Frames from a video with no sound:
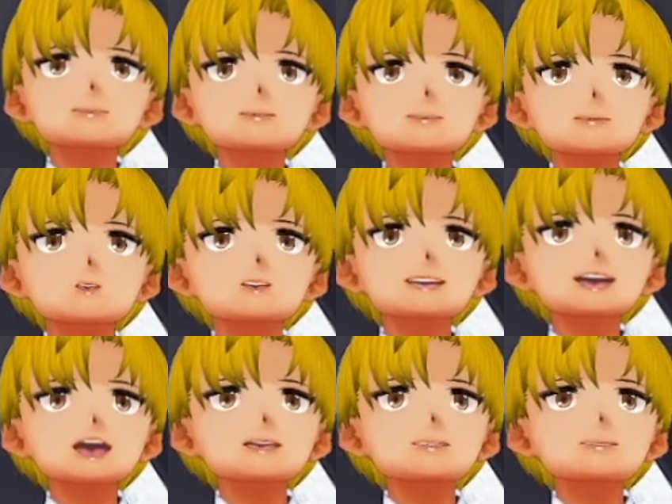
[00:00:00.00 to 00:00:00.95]

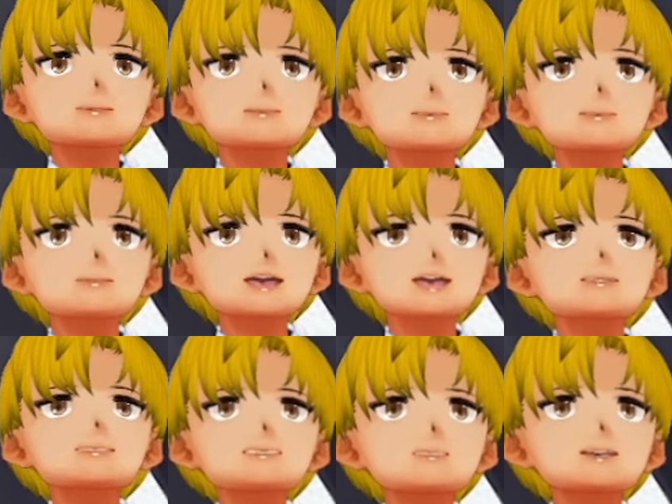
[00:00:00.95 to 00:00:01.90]
Well, I
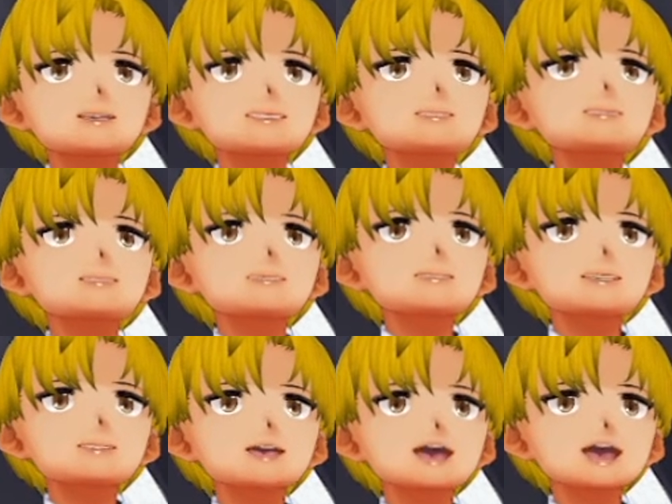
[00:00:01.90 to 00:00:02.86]
feel like I'm missing a
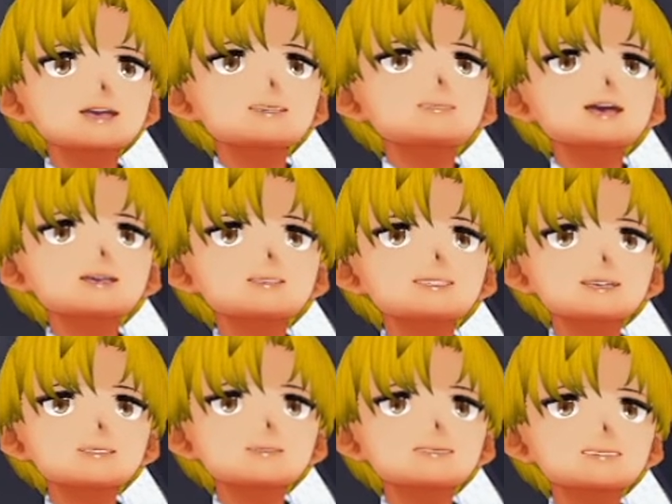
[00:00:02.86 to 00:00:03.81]
lot of
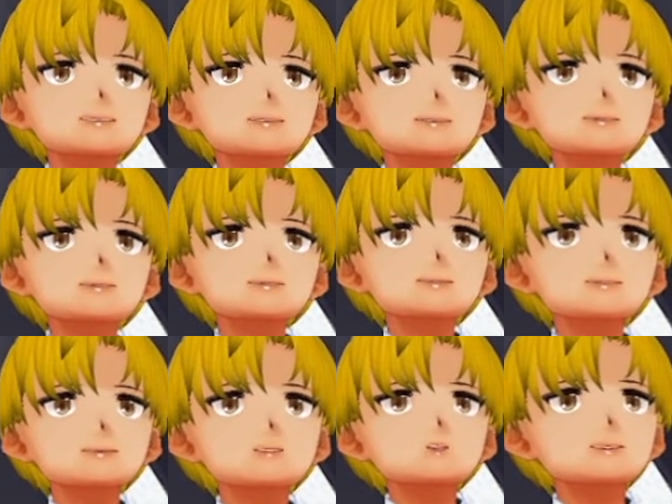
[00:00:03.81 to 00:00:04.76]
context here.
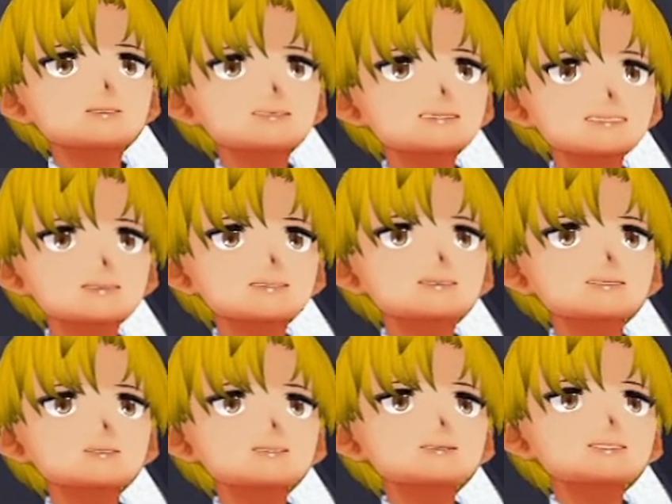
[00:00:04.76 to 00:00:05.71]
Was she in the
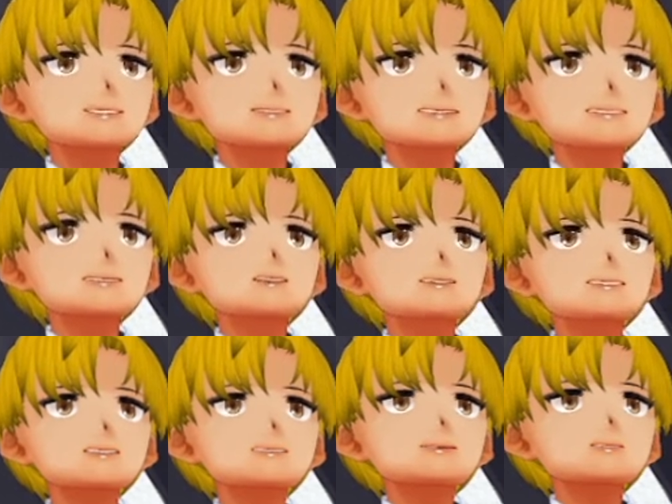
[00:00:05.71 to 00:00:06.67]
middle of anything when you
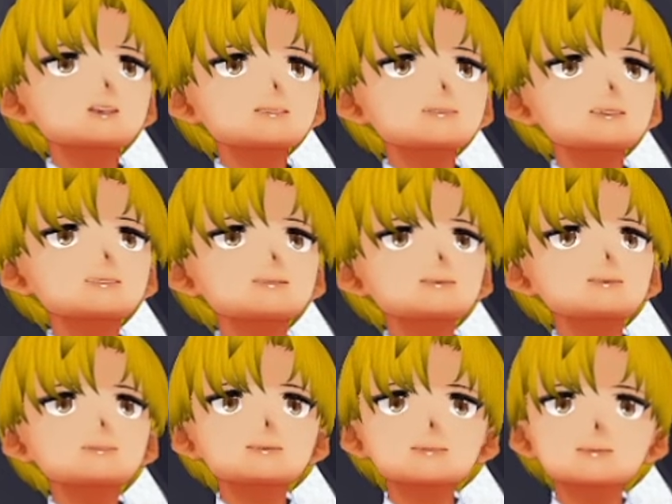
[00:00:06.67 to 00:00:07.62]
approached her?
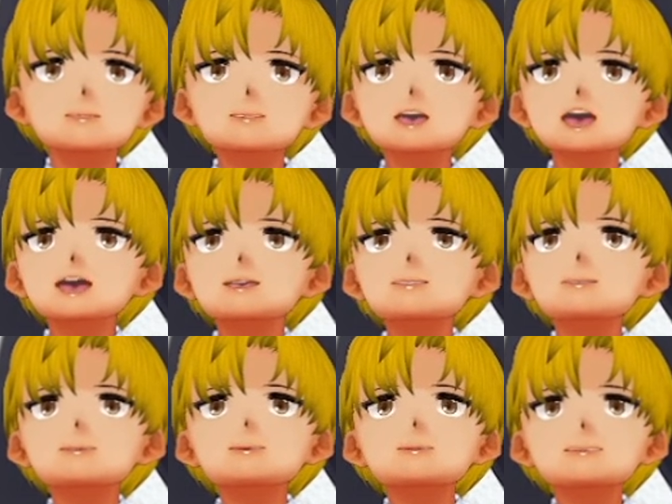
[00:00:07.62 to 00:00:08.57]
No,
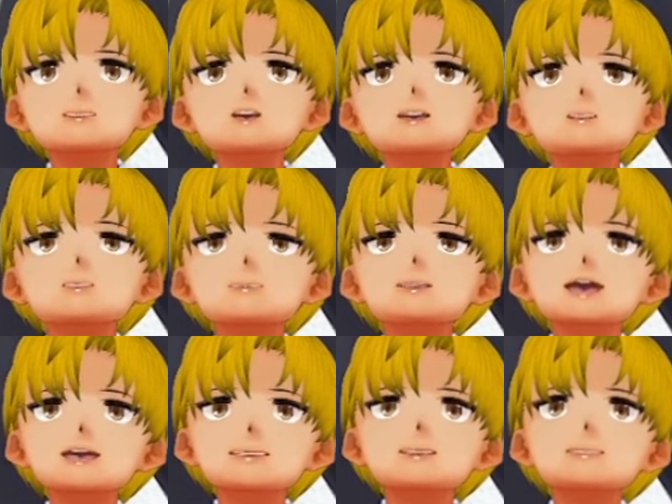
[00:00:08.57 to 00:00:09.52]
she was just
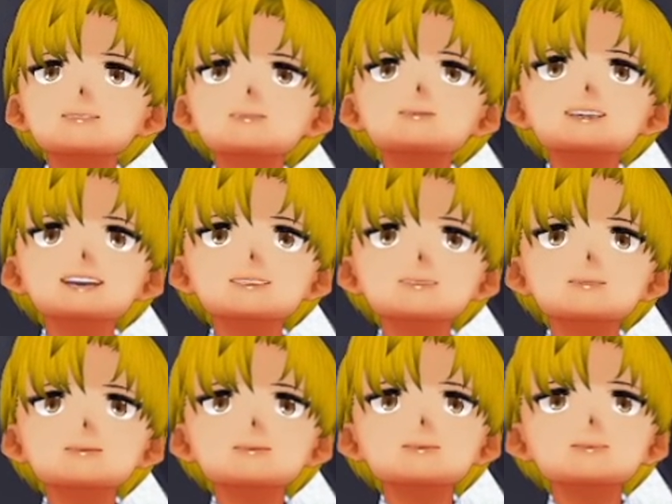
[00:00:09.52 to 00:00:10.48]
walking with her friends.
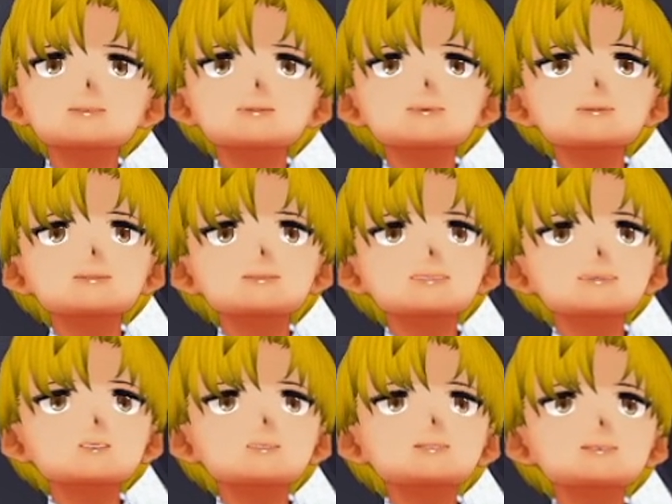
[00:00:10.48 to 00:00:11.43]
With
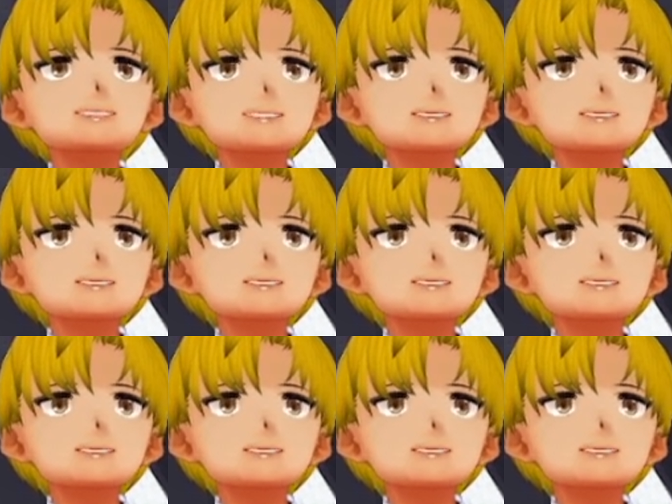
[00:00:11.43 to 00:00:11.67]
her friends.